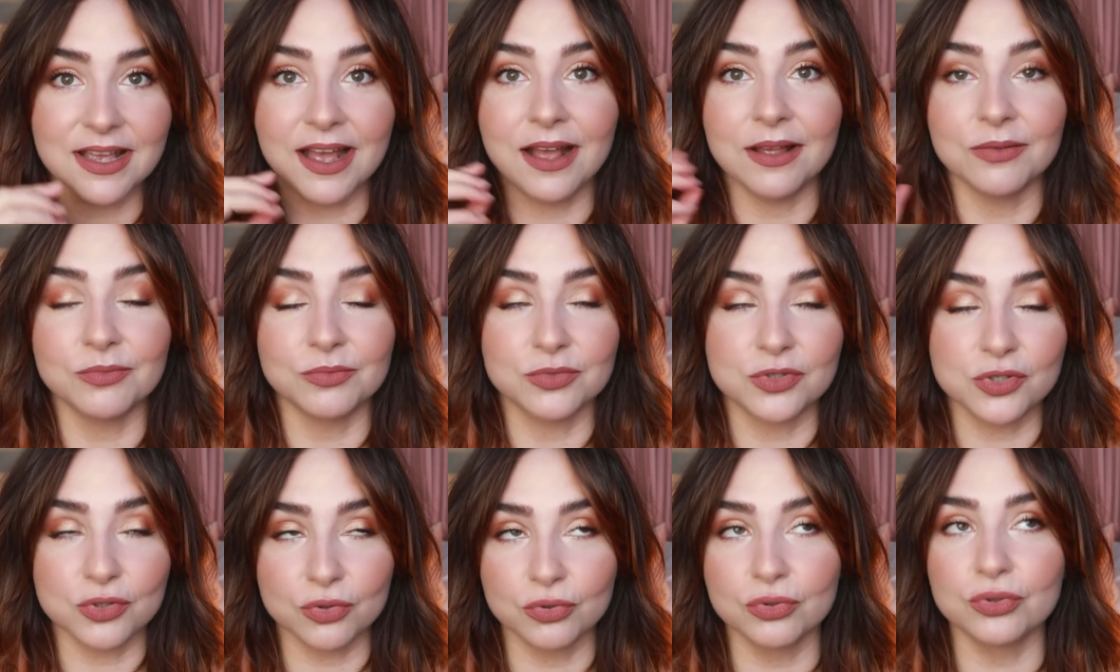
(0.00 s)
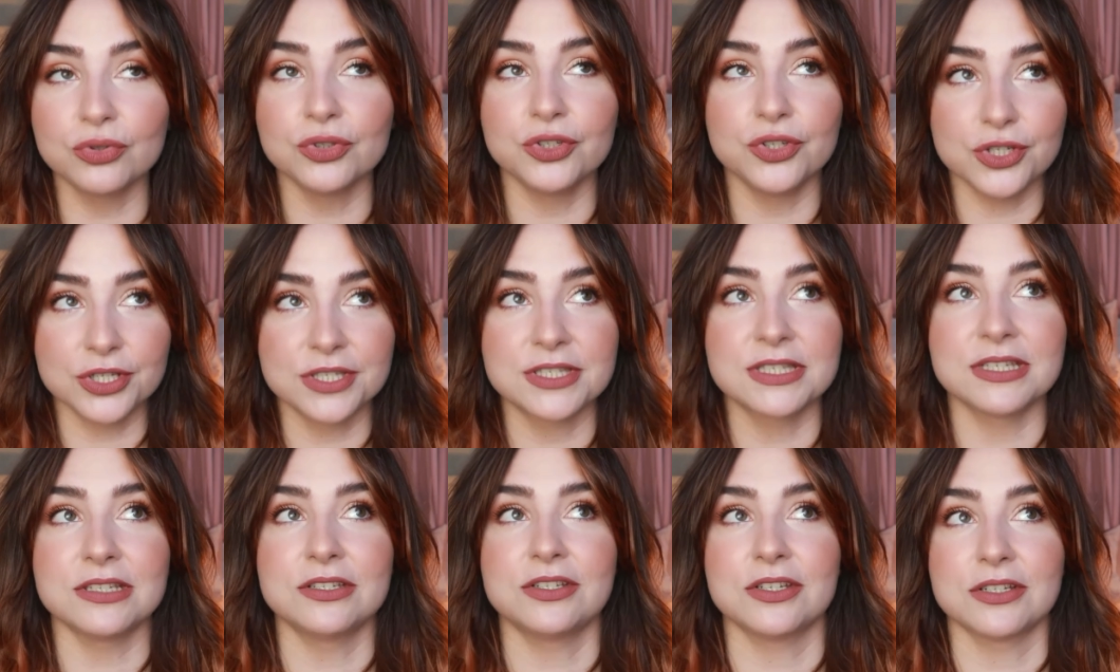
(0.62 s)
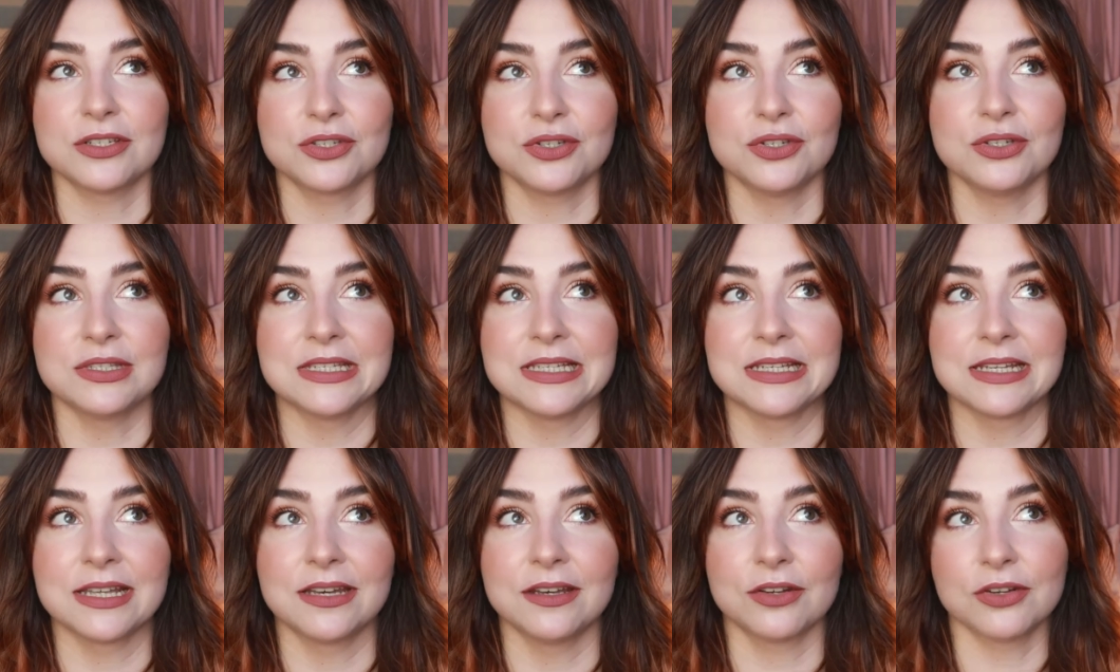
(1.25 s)
I'm so used to just
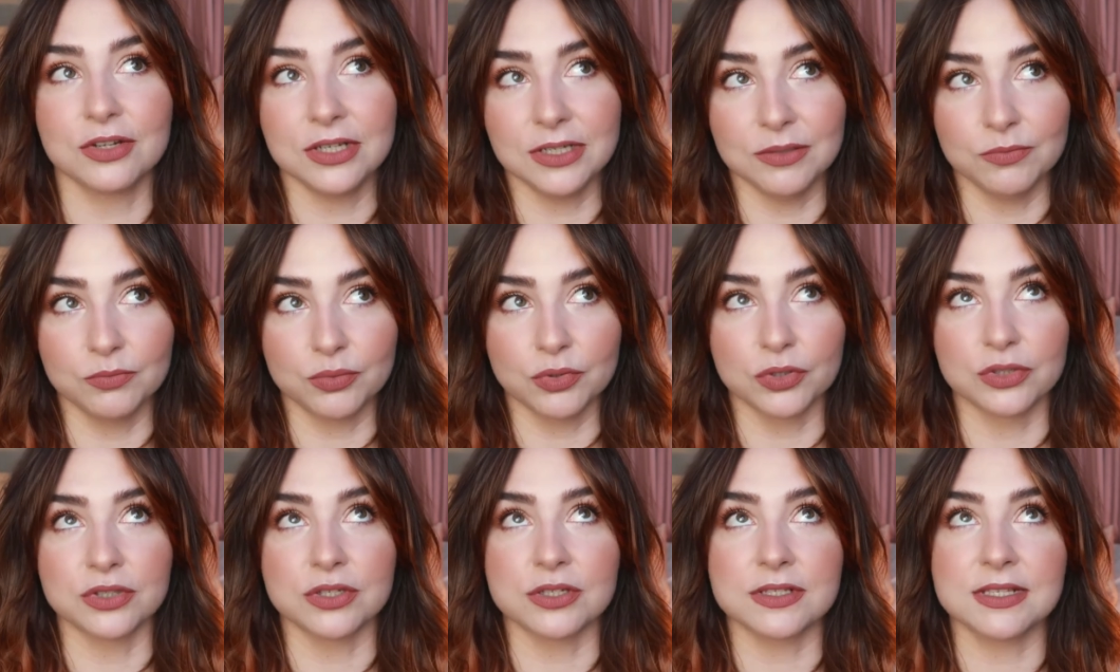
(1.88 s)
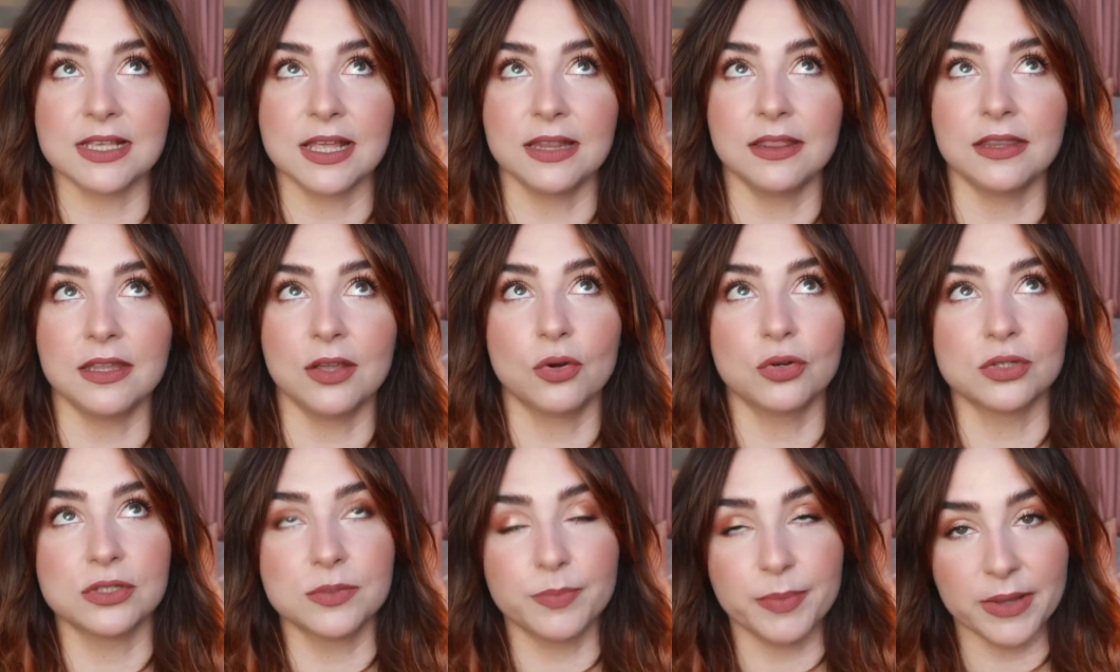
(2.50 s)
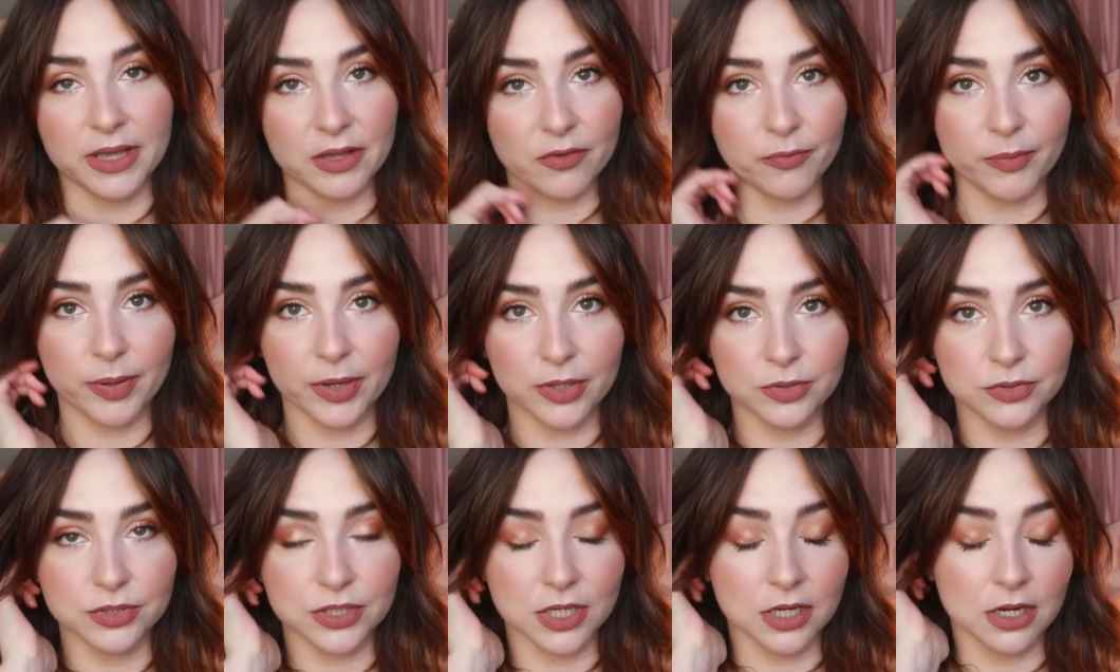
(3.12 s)
using kind of cream products and the odd bit of
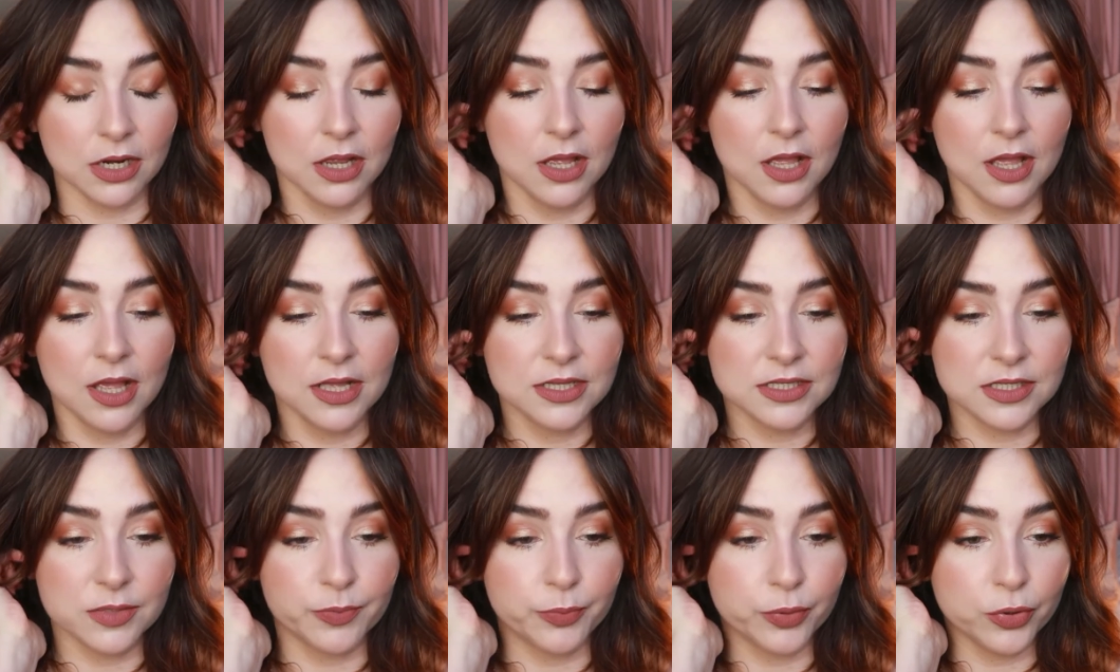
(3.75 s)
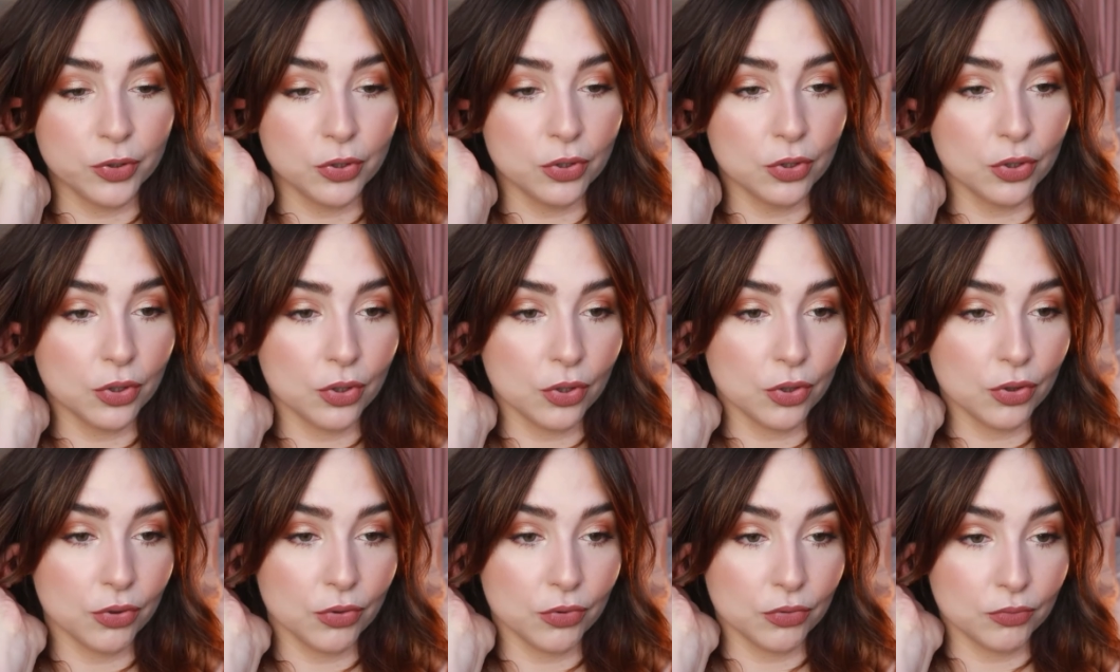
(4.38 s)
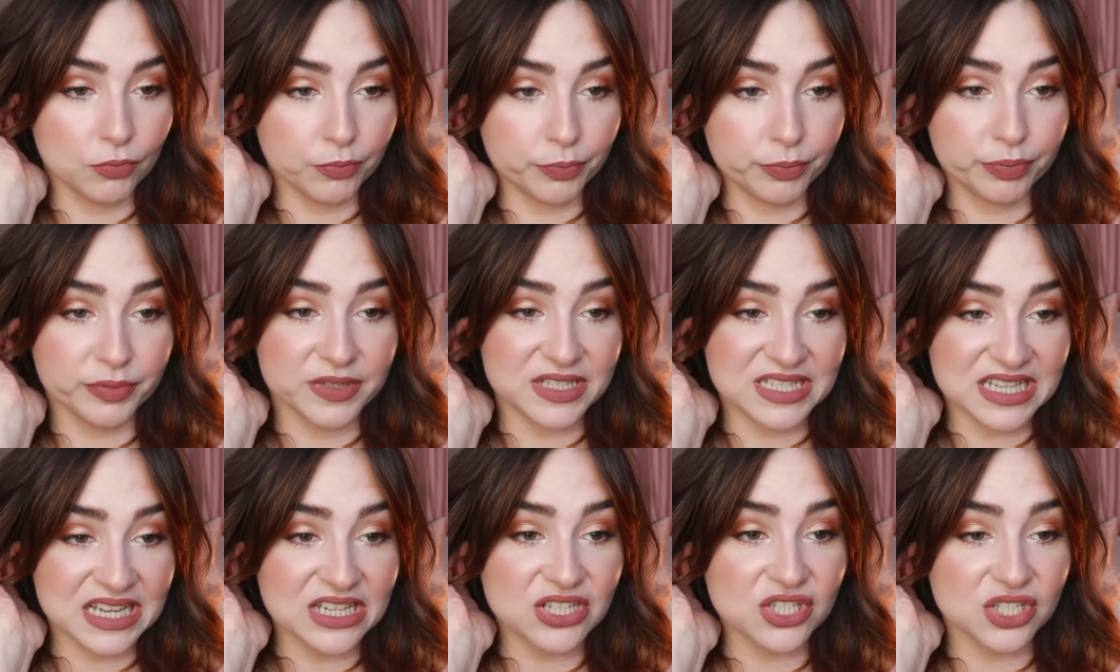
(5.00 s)
powder to put
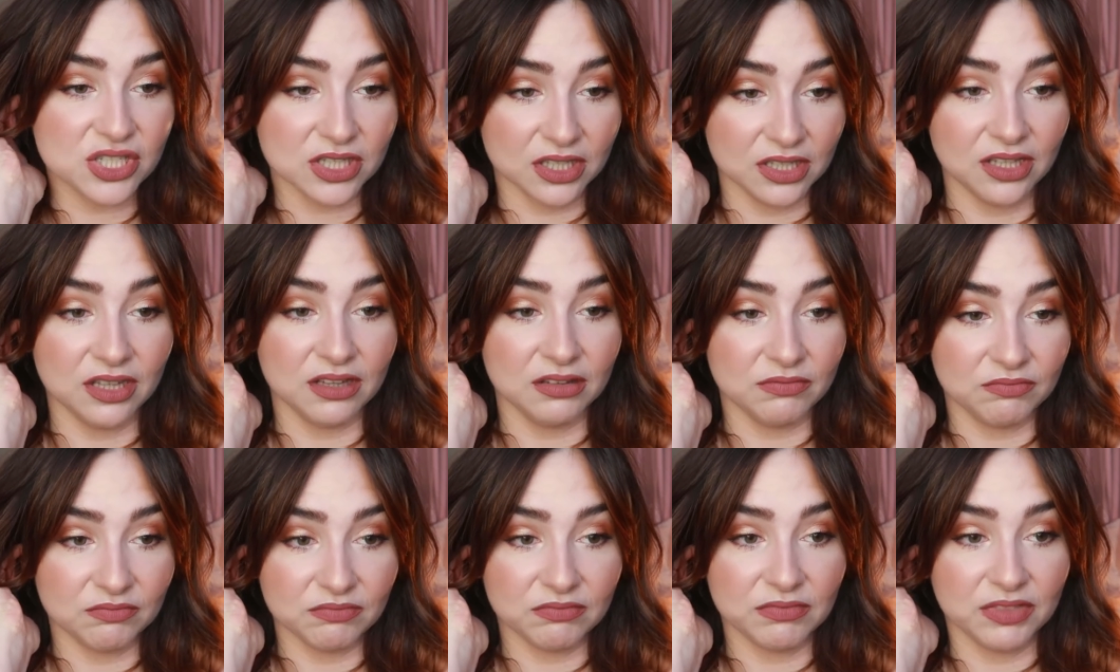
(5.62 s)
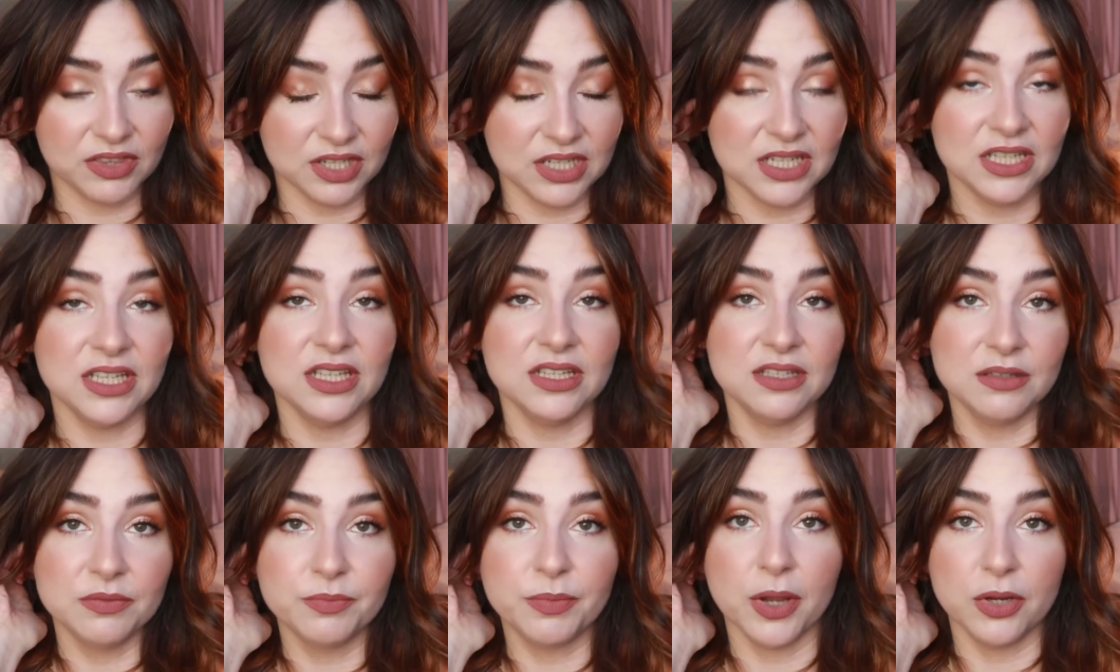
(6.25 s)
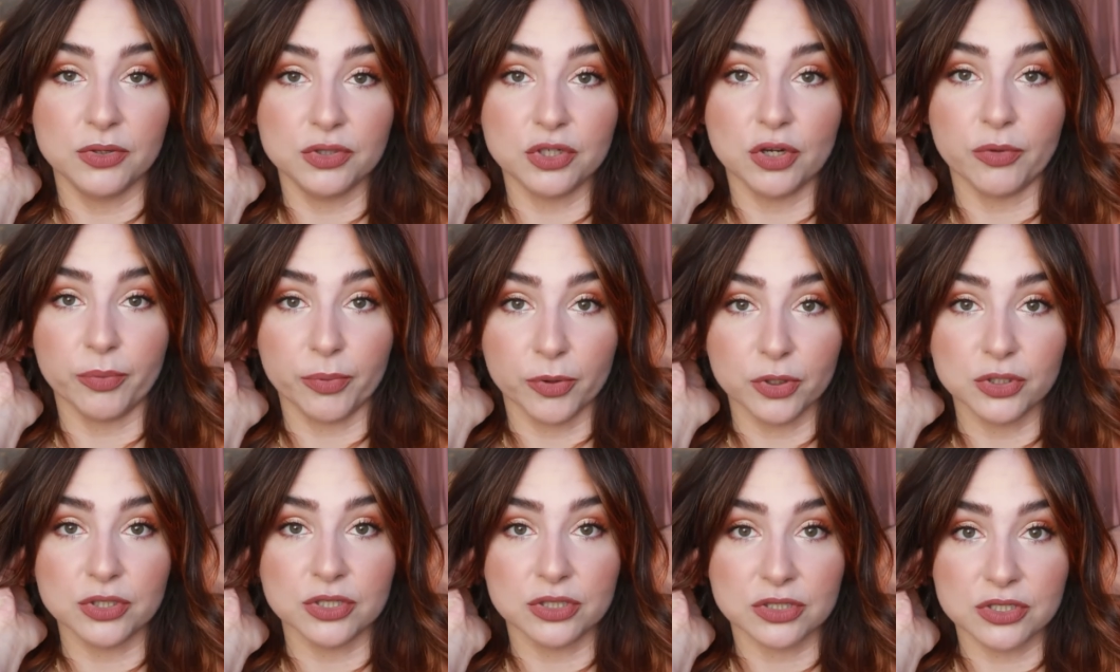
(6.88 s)
essentially 3 powder
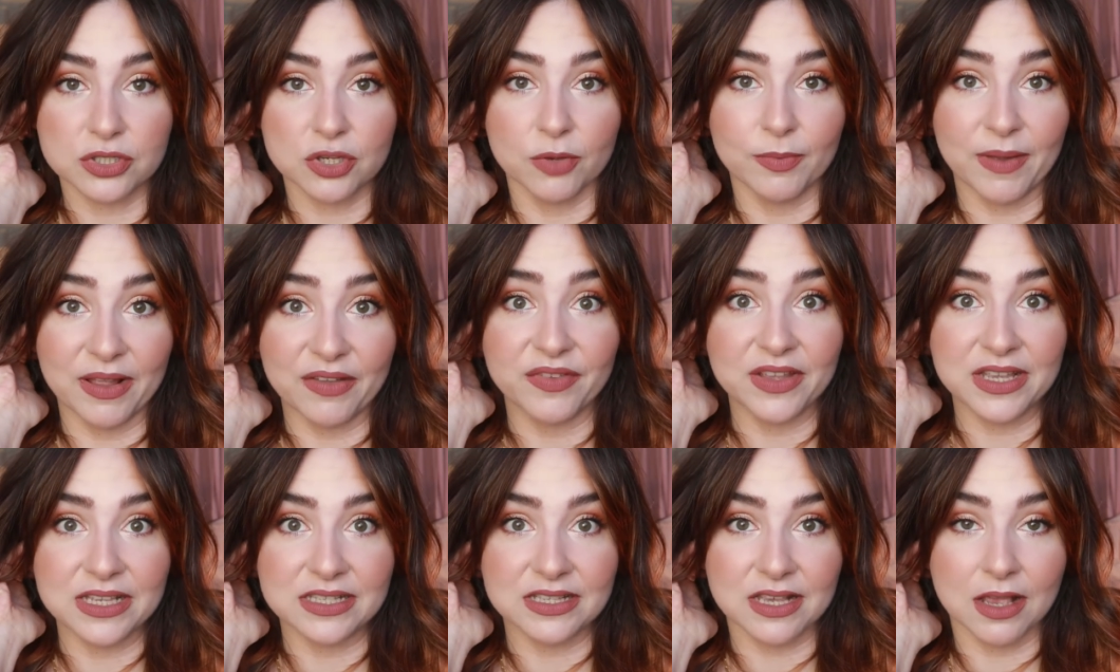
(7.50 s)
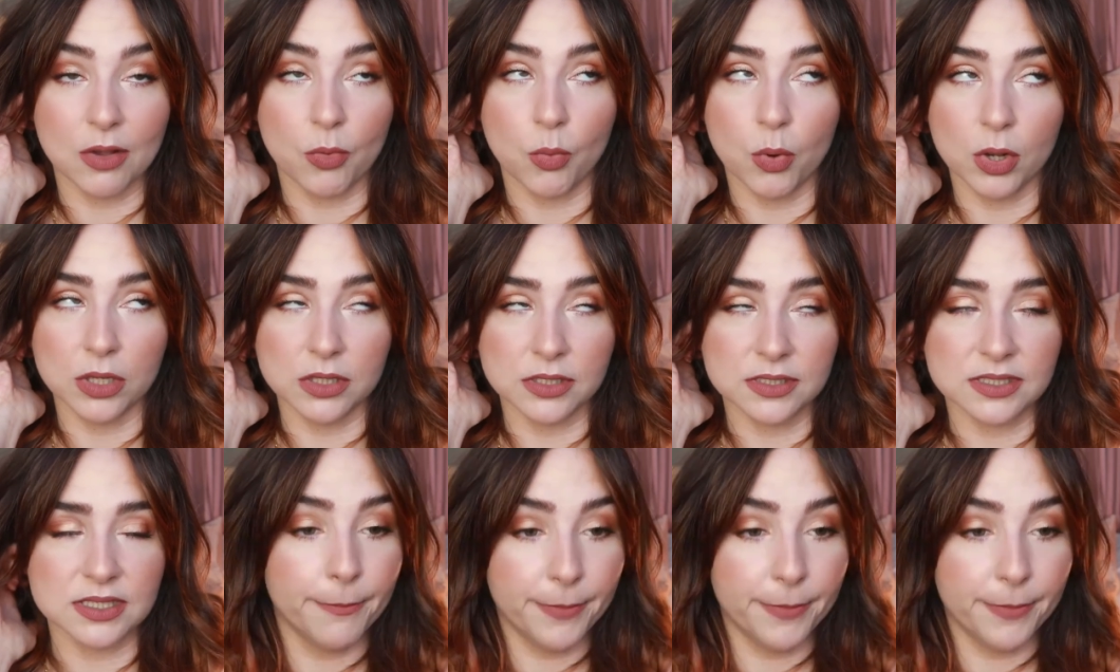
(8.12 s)
products on my face at once.